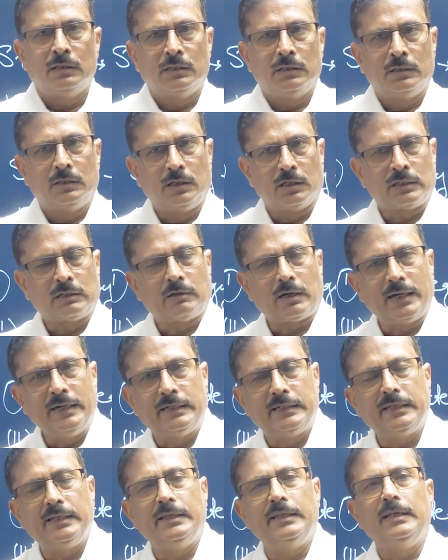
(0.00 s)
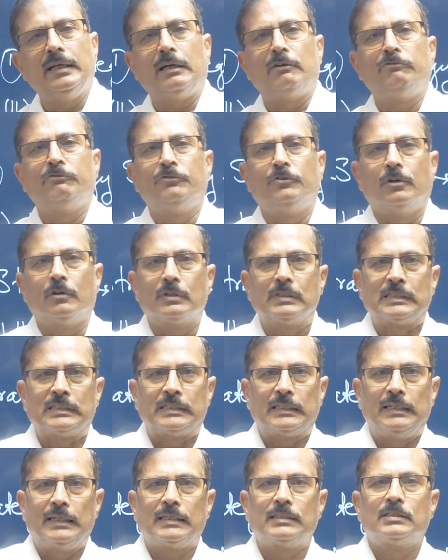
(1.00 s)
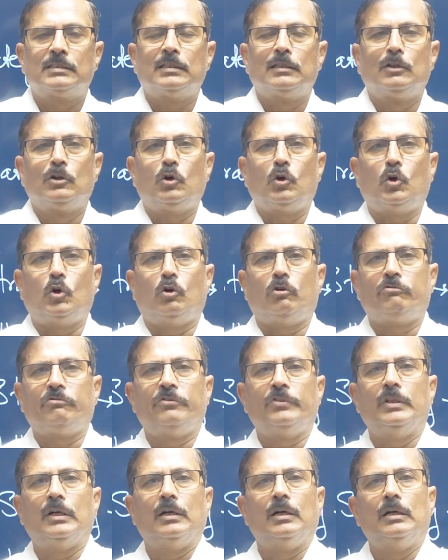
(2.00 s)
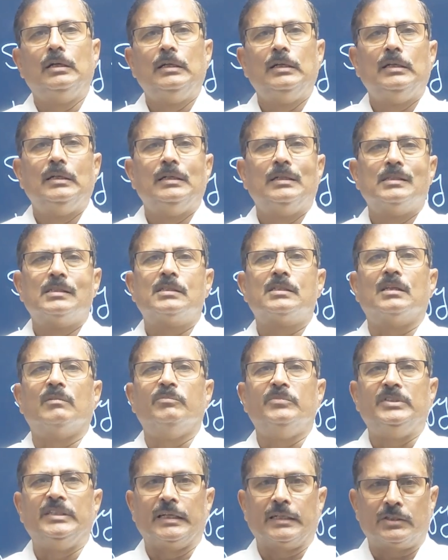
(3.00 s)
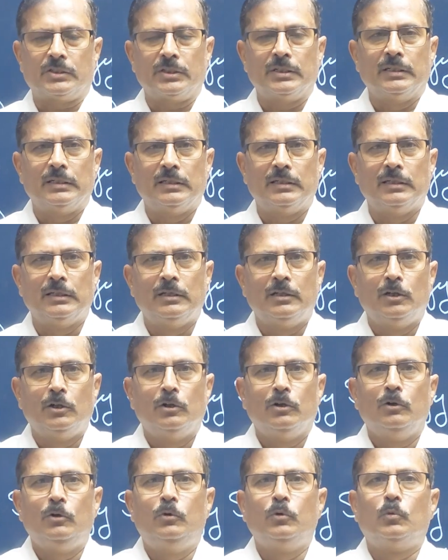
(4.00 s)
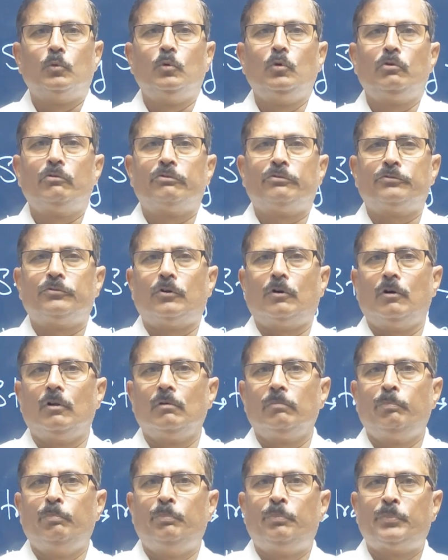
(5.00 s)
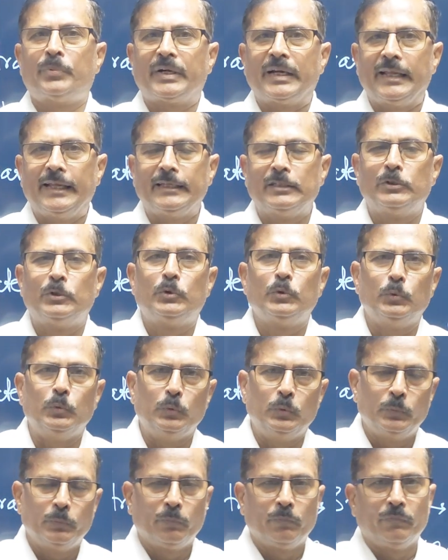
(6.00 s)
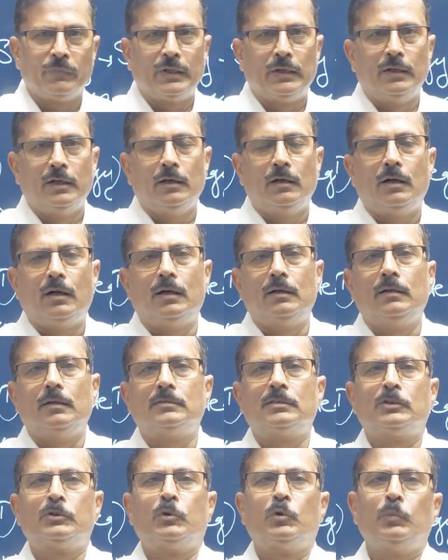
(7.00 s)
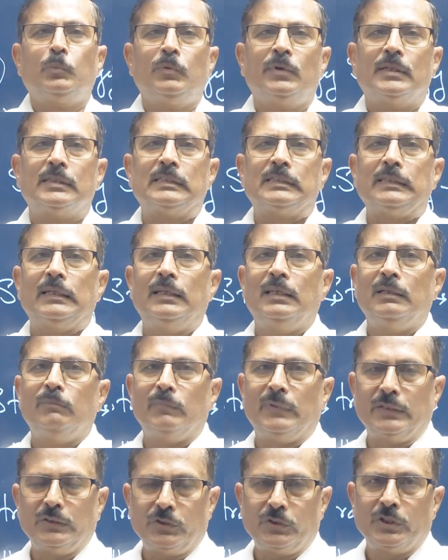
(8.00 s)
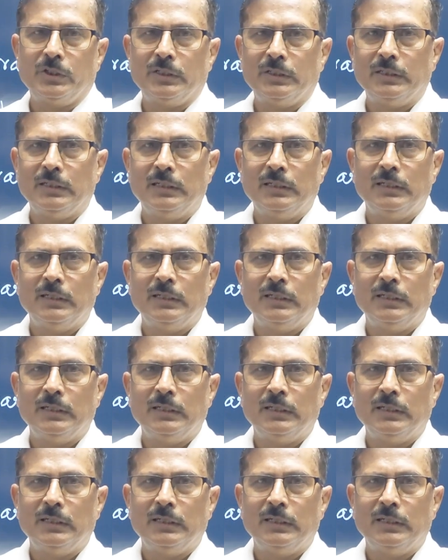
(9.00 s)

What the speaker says: the criteria for selection of the subject. Don't fall prey to unscrupulous element